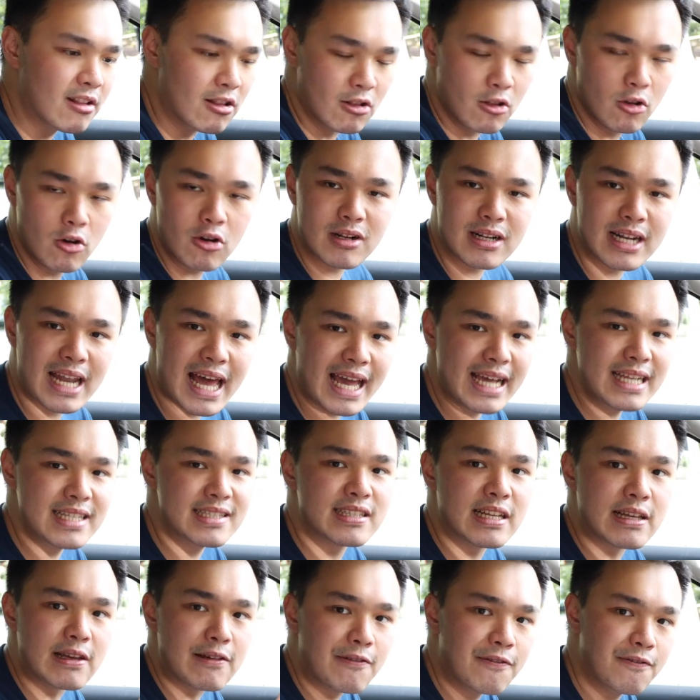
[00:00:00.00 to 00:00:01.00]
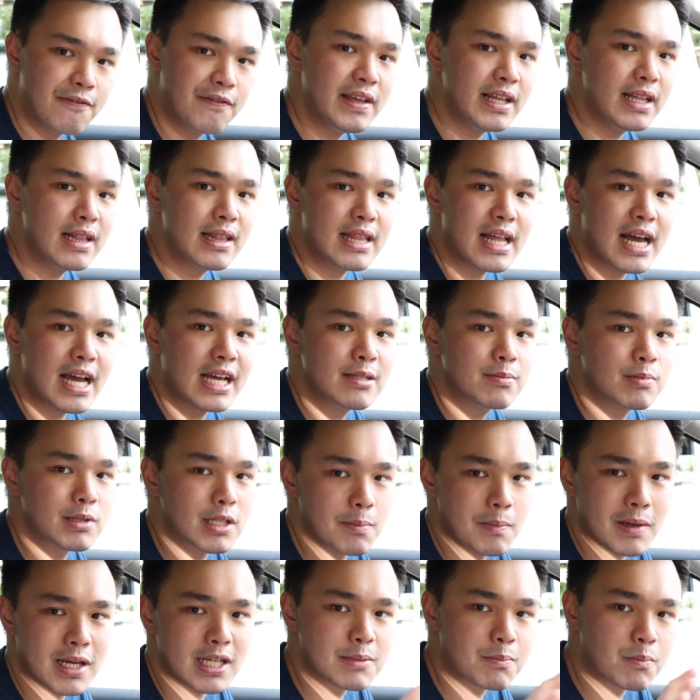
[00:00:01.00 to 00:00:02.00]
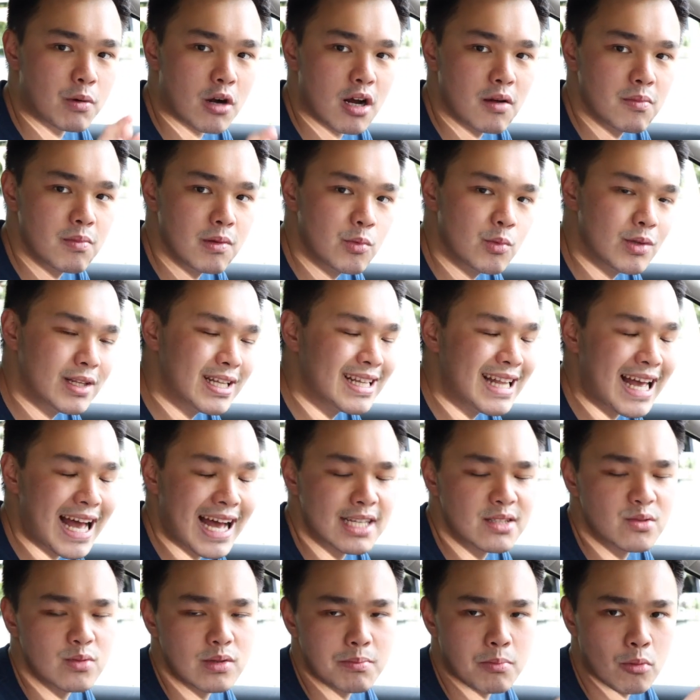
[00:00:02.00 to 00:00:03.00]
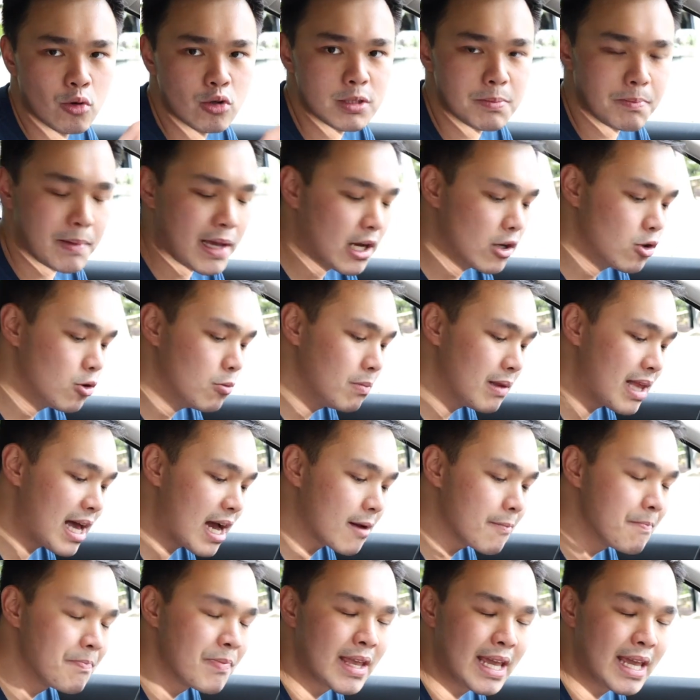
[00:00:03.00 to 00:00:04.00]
look nice, they feel nice, but the biggest problem with it, as with most piano black,